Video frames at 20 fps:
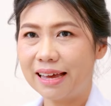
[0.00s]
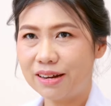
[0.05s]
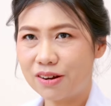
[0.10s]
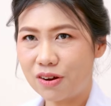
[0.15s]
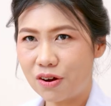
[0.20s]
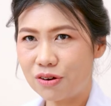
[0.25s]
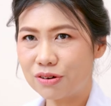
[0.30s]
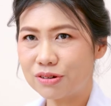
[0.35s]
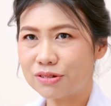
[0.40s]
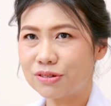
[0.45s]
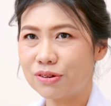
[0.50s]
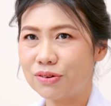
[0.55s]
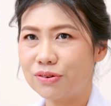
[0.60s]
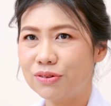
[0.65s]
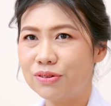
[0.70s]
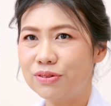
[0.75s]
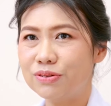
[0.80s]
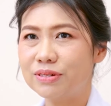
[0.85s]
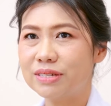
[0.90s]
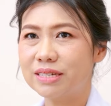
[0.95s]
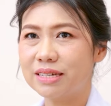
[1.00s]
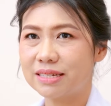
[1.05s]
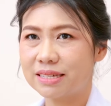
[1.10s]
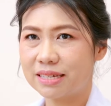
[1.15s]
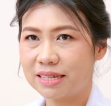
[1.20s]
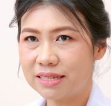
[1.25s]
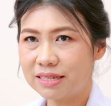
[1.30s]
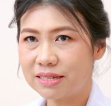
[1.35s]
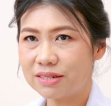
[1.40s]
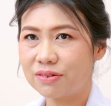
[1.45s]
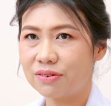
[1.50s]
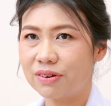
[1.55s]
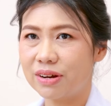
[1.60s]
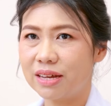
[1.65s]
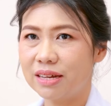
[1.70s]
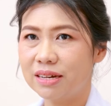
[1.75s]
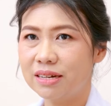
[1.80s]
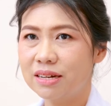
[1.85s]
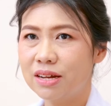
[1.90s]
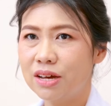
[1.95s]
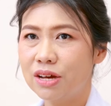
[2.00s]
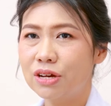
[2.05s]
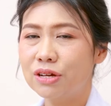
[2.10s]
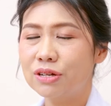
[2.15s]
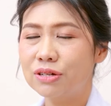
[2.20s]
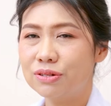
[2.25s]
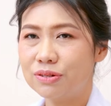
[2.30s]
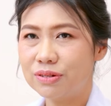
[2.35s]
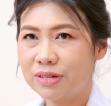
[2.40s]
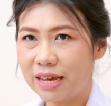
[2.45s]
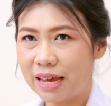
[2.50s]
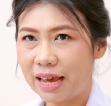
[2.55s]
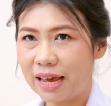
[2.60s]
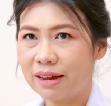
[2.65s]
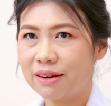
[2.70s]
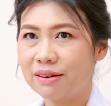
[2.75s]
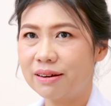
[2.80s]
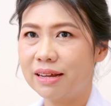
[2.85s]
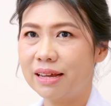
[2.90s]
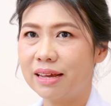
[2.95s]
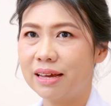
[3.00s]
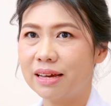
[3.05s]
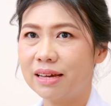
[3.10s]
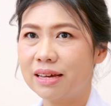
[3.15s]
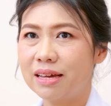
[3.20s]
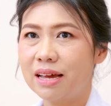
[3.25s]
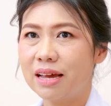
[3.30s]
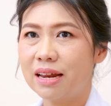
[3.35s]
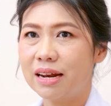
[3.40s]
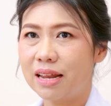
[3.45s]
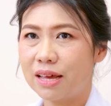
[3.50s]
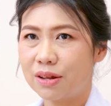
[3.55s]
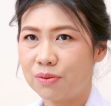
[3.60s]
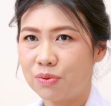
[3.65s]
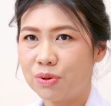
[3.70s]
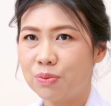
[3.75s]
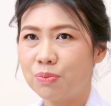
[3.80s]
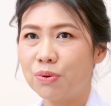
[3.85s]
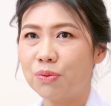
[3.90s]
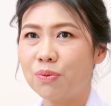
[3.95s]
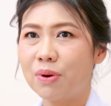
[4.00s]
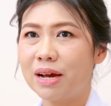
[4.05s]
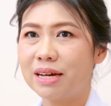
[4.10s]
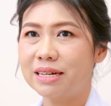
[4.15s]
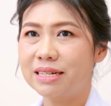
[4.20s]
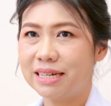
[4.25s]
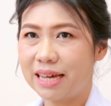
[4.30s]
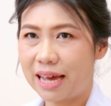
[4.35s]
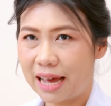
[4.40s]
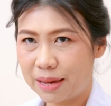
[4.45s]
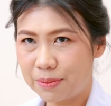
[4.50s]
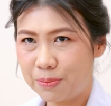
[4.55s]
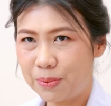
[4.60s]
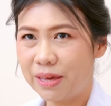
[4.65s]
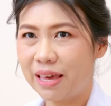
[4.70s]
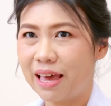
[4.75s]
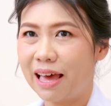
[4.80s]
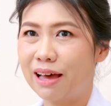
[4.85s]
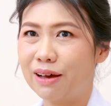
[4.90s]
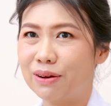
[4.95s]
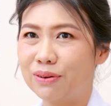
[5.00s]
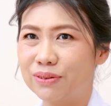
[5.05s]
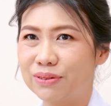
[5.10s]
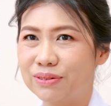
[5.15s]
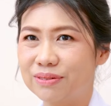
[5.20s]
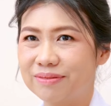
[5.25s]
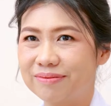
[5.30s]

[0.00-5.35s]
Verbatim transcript: and also use a sunscreen to the area that we provide the I P L.